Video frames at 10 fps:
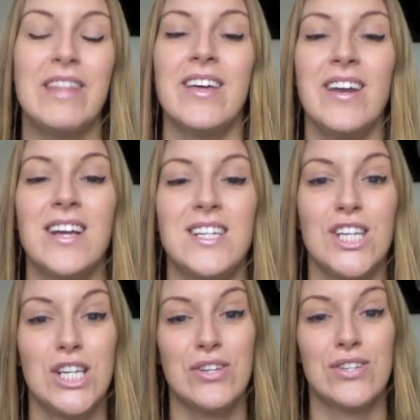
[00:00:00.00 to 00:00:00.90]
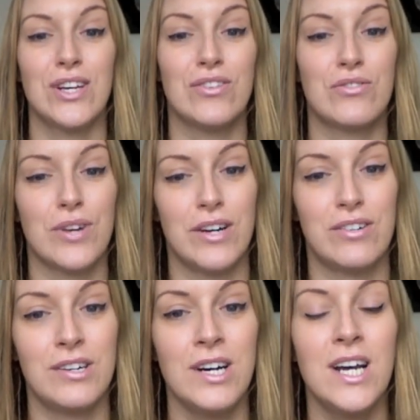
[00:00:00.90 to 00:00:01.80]
He then had to use a
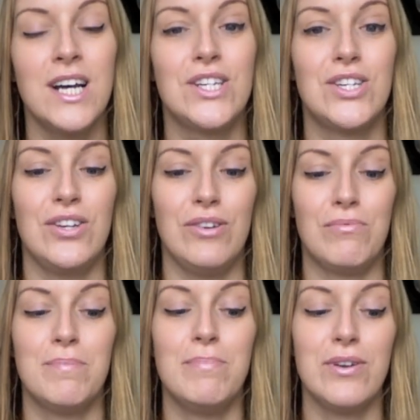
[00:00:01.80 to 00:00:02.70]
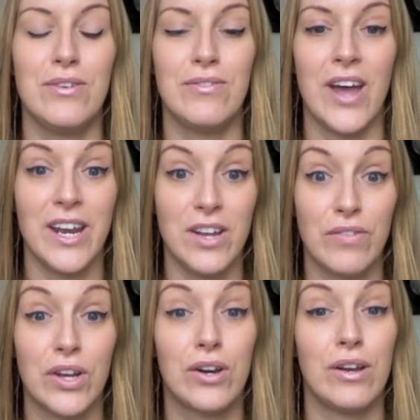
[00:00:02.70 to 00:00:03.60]
drill to remove any
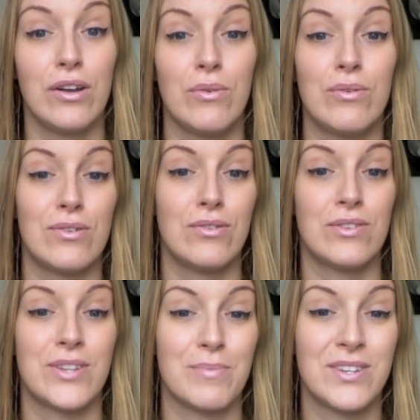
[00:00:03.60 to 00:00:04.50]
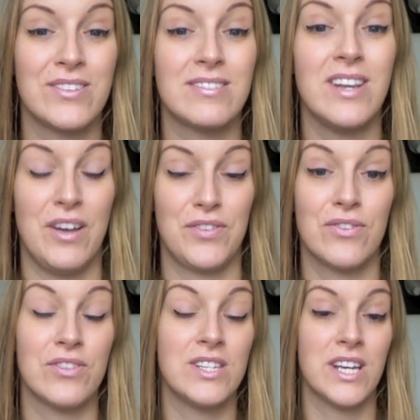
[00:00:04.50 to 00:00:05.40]
of the glue or substance left
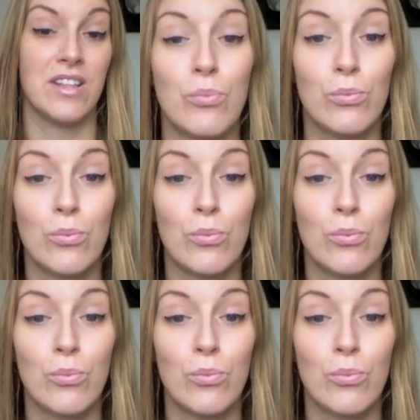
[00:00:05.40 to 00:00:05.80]
on the teeth.